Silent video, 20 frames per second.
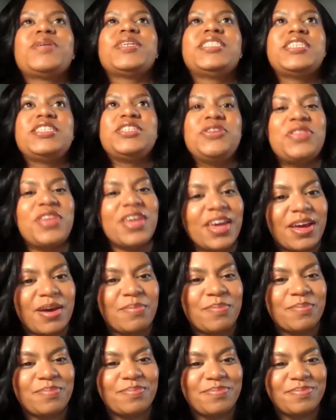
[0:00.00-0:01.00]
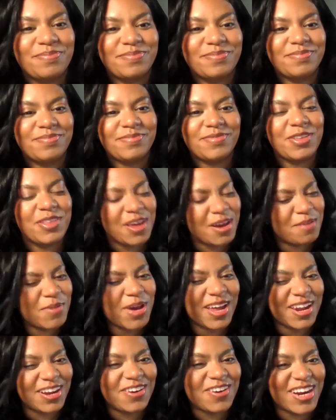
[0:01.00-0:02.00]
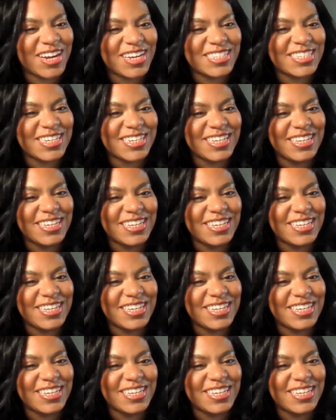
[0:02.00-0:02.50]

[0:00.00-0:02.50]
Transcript: I said, You think I'm you think I'm kind of crazy?